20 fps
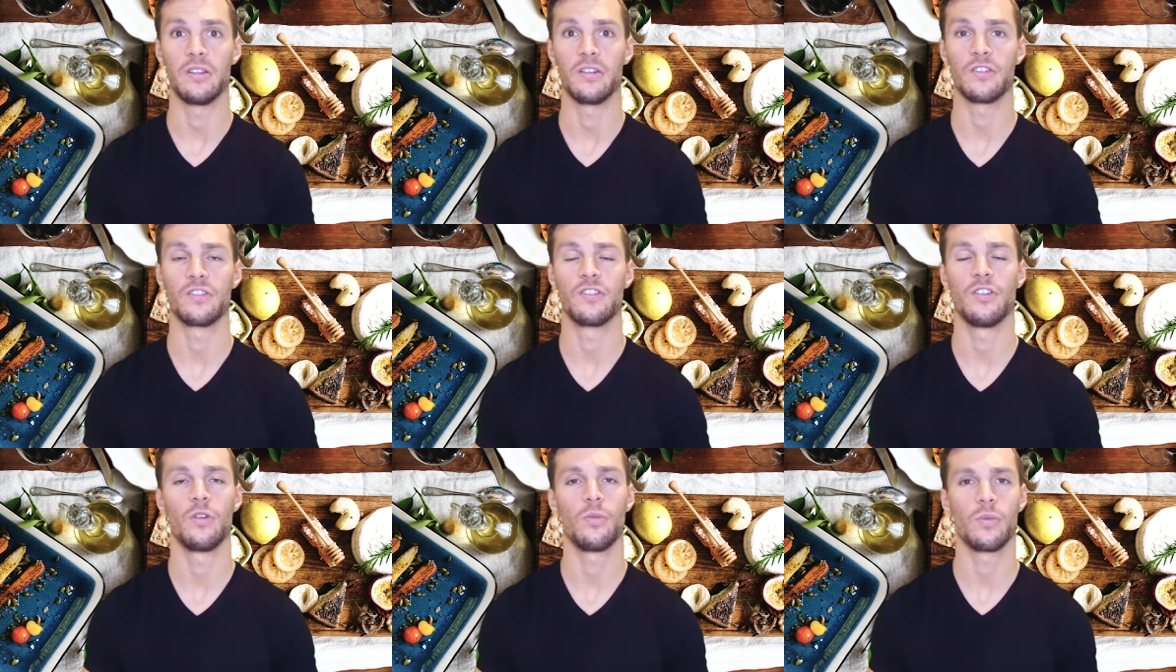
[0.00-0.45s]

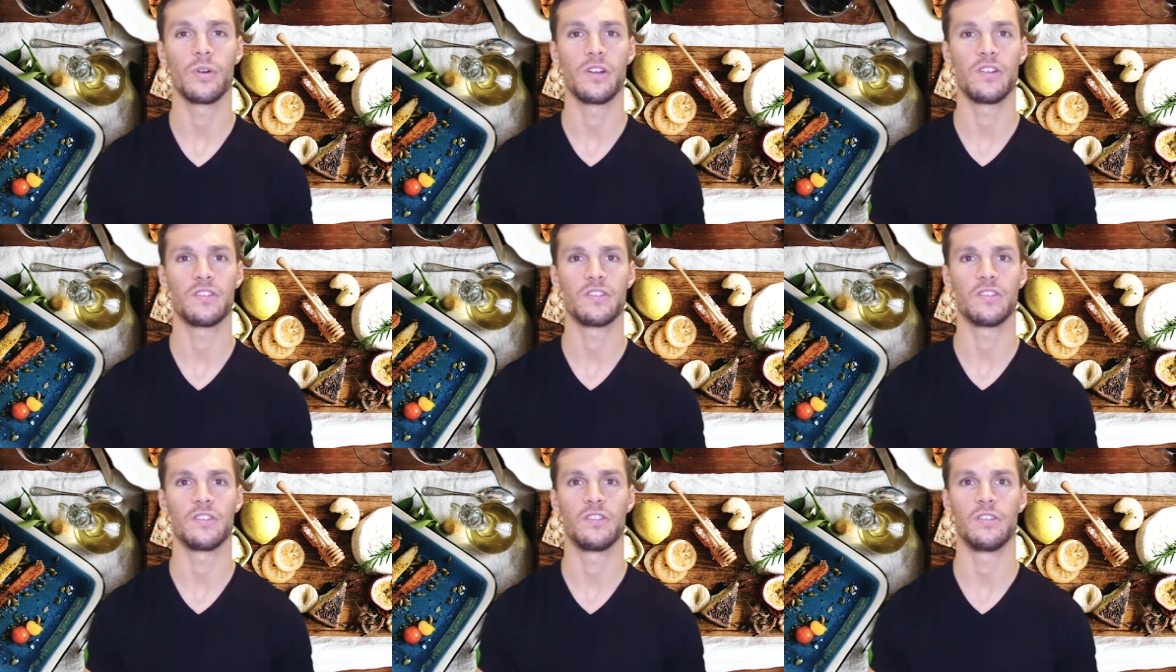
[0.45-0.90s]
There's no
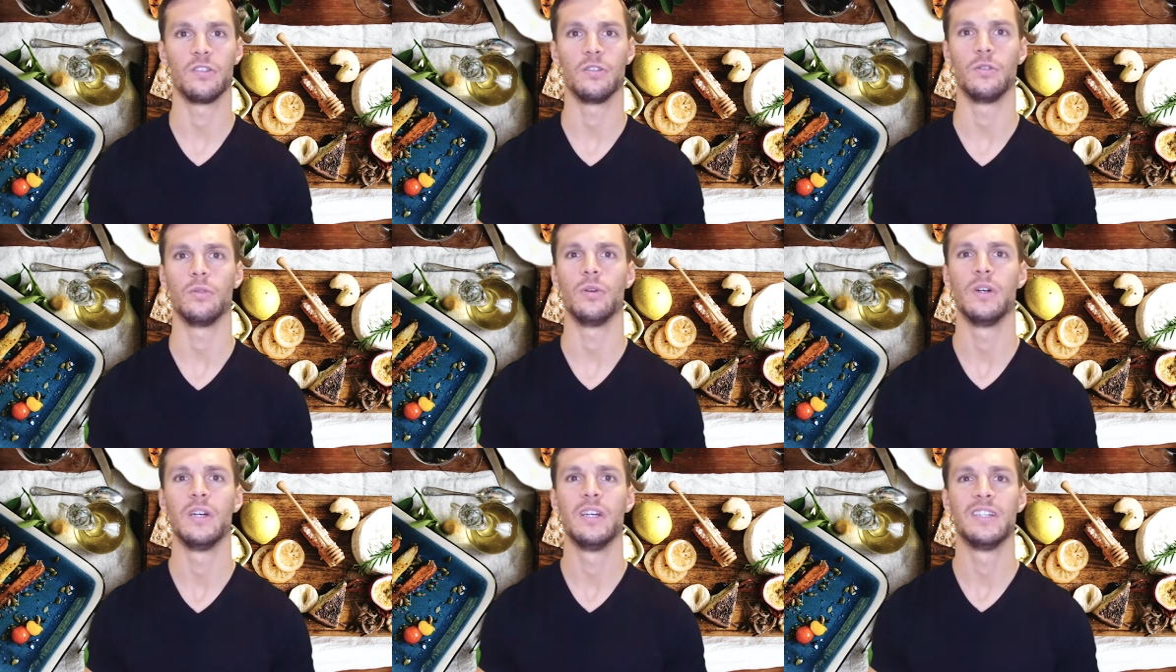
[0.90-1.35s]
reason
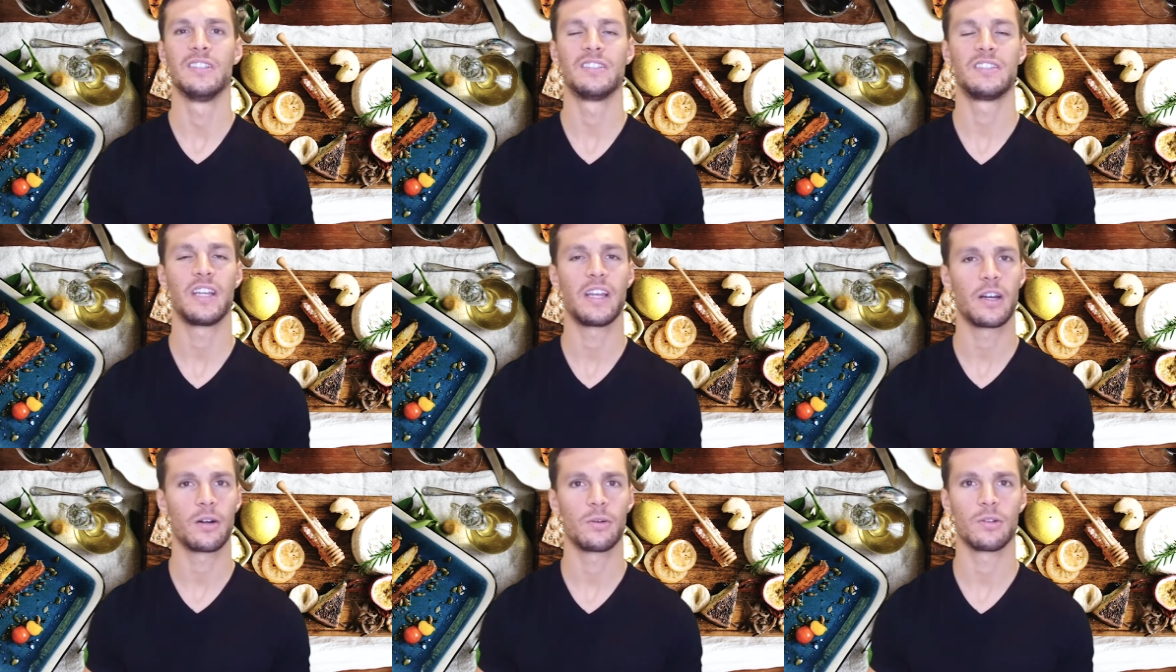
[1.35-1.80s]
to
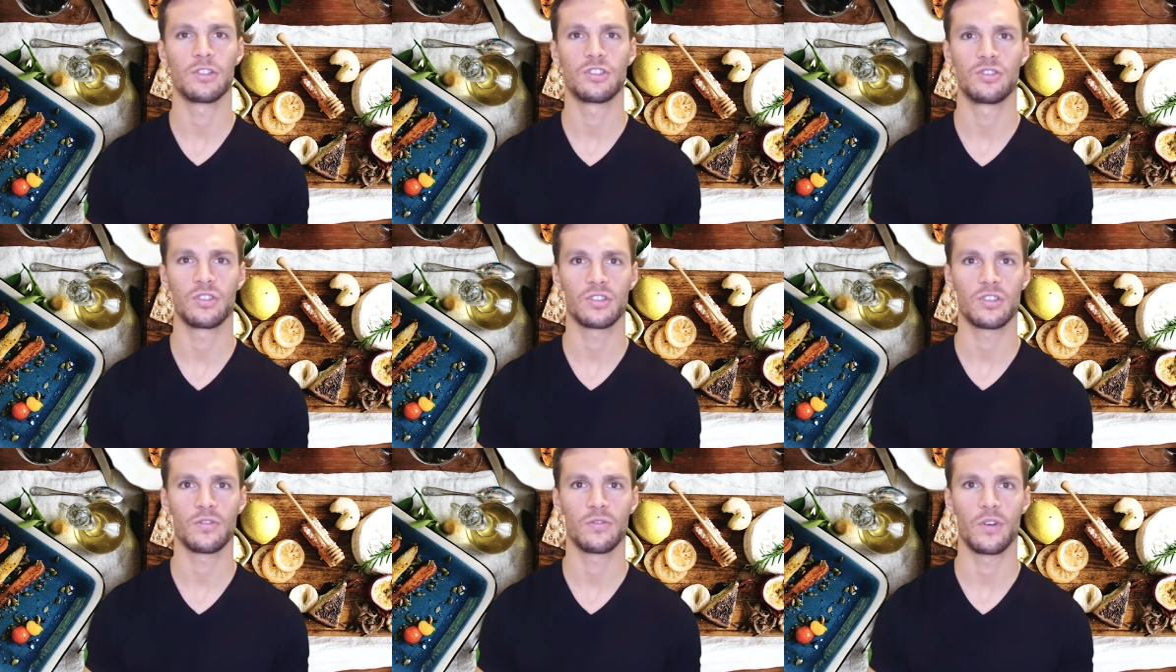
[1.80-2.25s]
stay on a
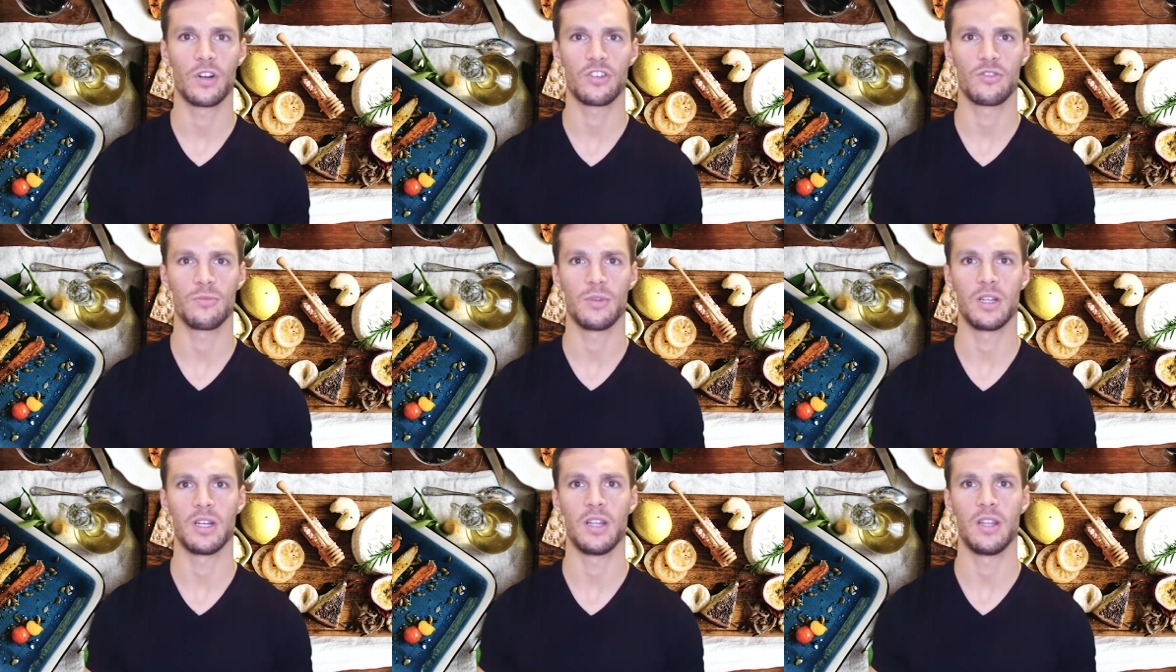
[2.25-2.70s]
restrictive
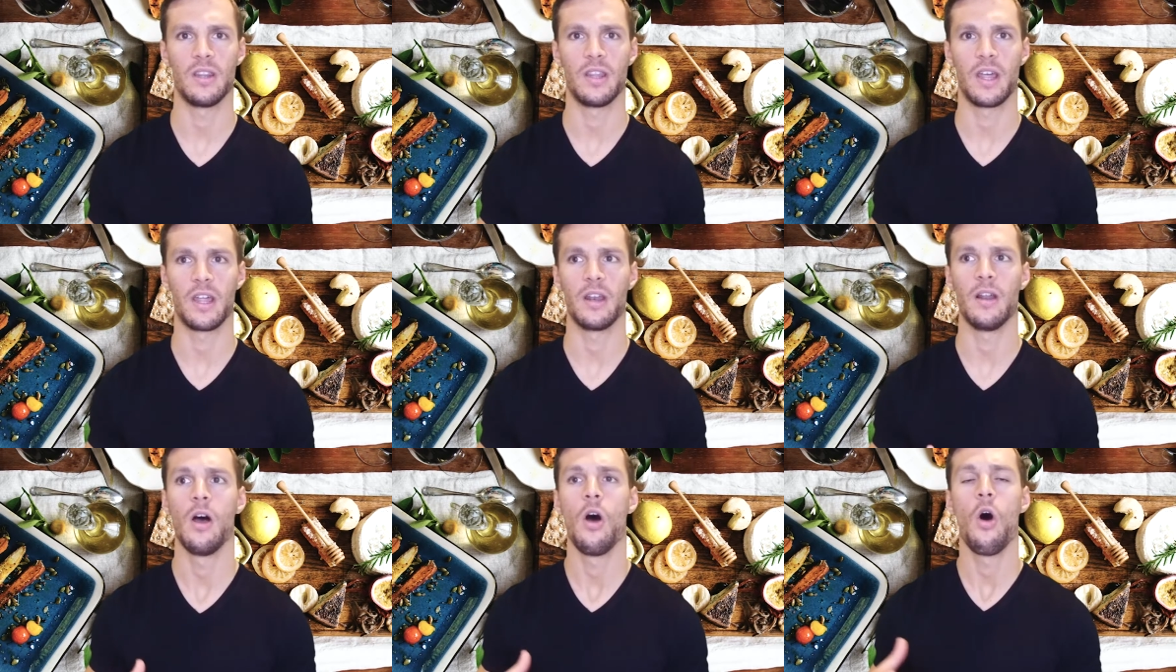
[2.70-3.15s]
regimen and
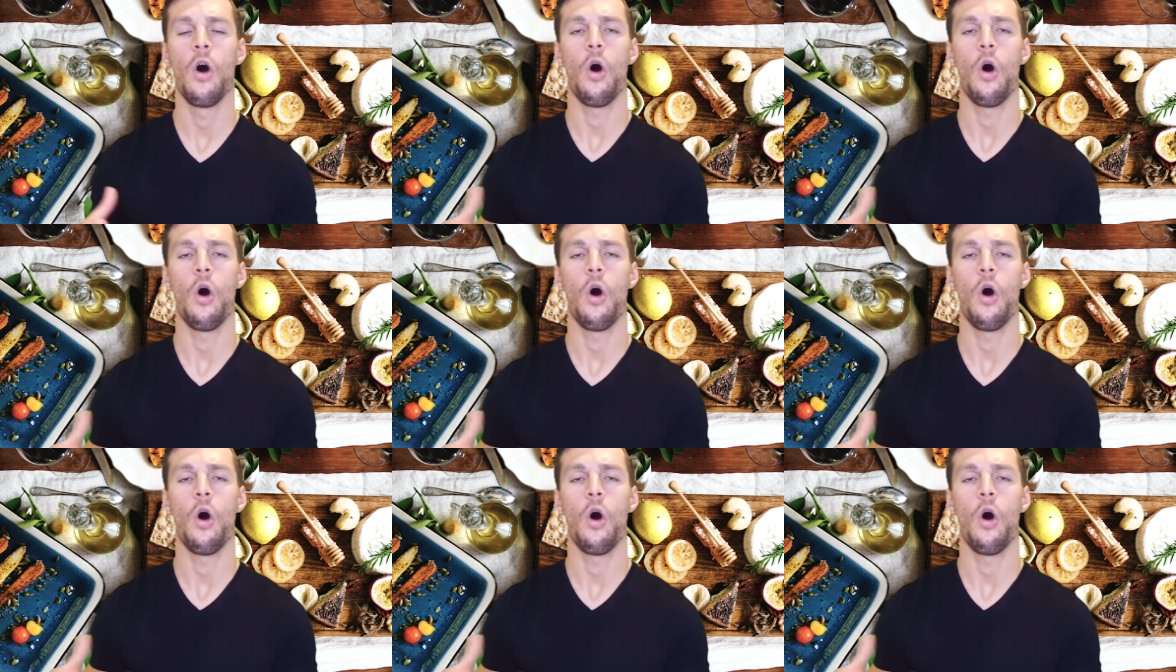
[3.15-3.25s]
then